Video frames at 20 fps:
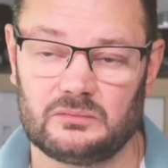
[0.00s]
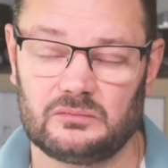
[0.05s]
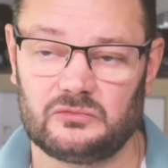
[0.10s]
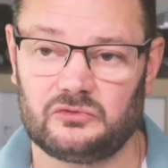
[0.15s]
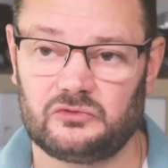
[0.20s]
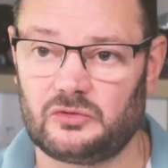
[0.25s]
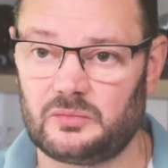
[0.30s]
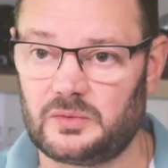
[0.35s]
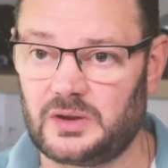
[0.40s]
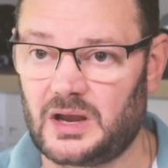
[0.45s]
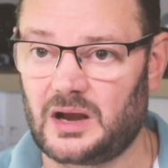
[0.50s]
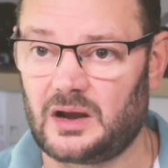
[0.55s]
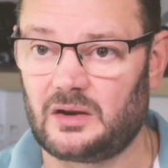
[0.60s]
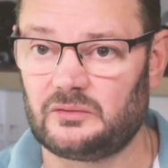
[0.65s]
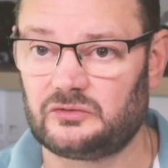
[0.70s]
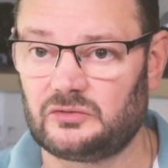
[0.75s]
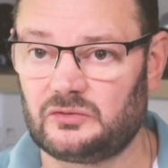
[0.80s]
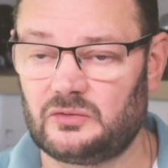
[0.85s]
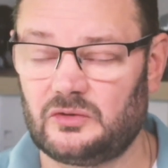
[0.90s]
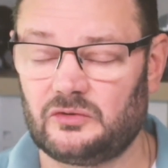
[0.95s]
to be able
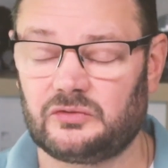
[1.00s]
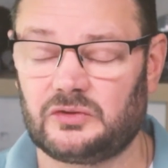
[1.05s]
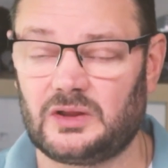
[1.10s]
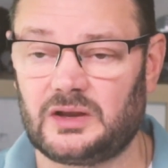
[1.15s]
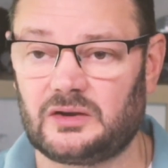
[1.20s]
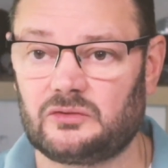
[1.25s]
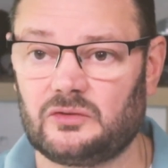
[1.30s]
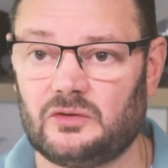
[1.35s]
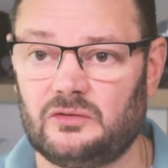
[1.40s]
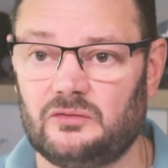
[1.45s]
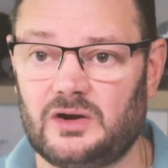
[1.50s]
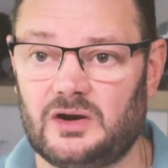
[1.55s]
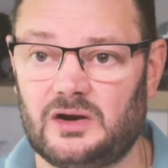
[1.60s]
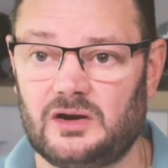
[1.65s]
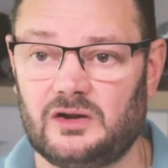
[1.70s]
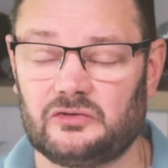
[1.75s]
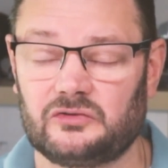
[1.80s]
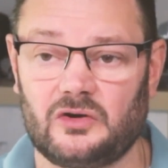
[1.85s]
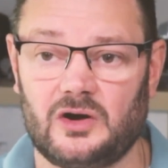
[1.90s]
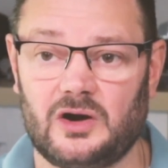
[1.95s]
to reflect on
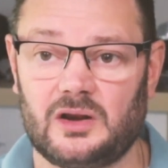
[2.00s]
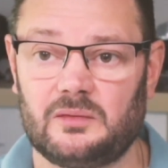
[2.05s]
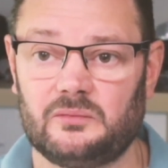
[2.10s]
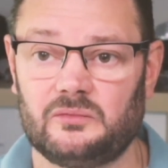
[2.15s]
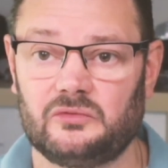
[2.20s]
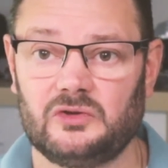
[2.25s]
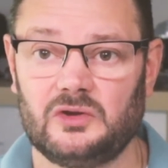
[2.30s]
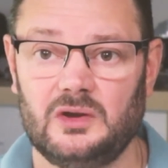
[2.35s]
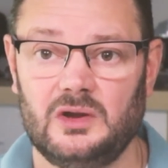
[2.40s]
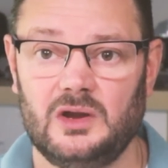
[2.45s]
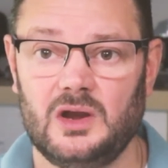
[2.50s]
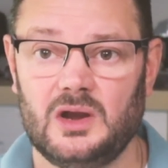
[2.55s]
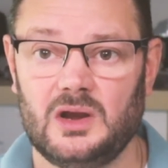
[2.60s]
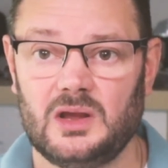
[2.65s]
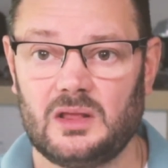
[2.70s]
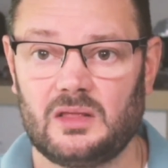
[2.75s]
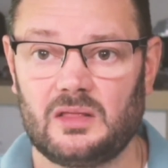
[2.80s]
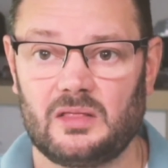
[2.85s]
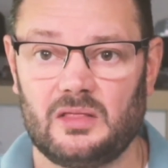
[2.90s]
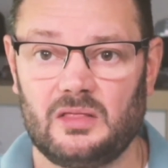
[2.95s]
various items
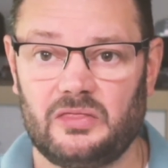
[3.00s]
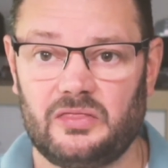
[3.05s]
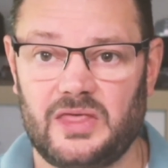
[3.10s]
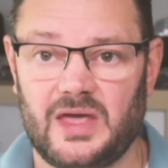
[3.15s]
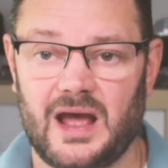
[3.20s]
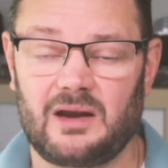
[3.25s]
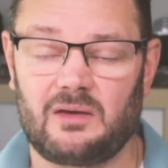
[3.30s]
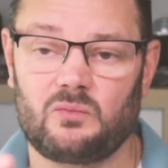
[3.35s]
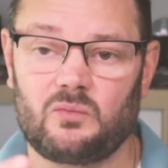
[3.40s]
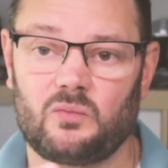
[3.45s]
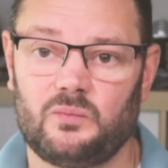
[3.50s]
that